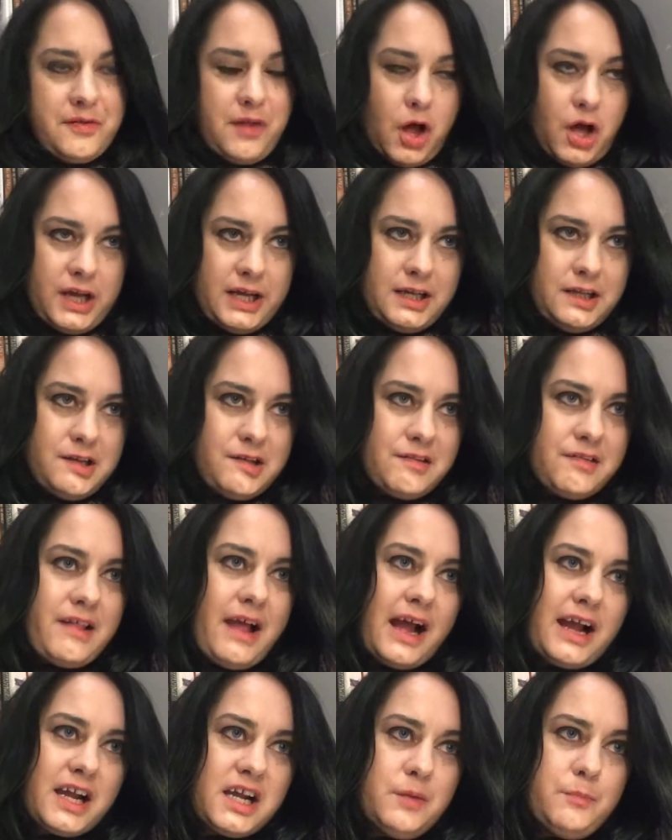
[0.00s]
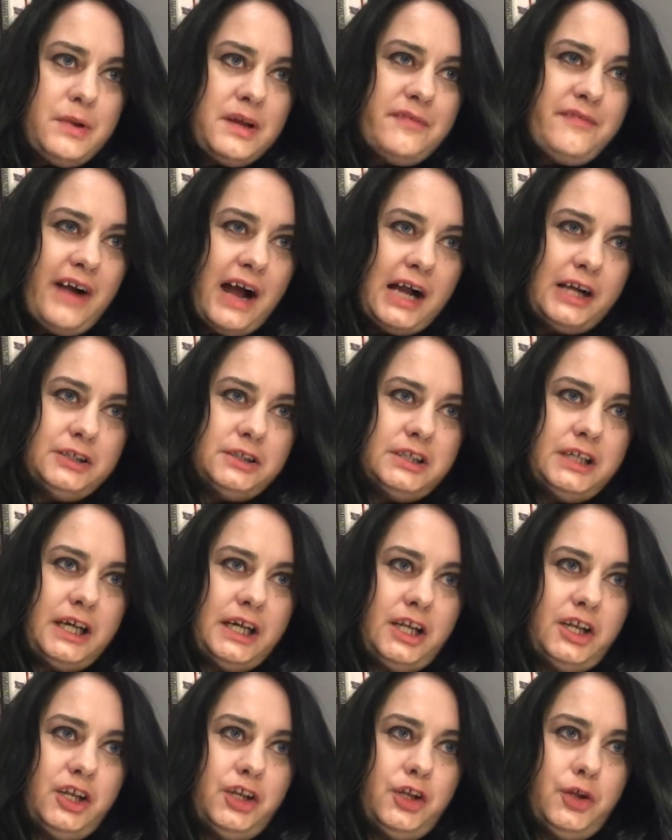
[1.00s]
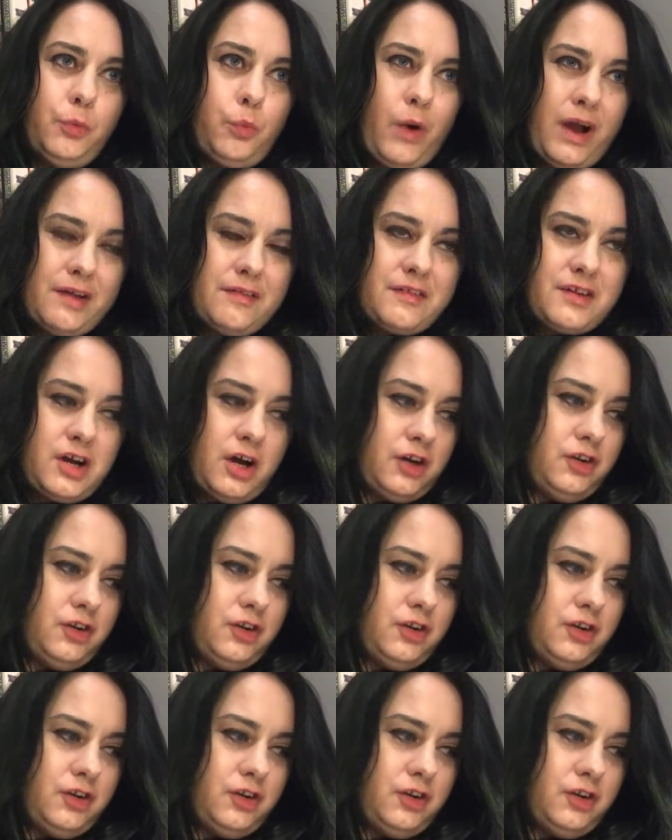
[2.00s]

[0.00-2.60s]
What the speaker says: sites that can be found in the West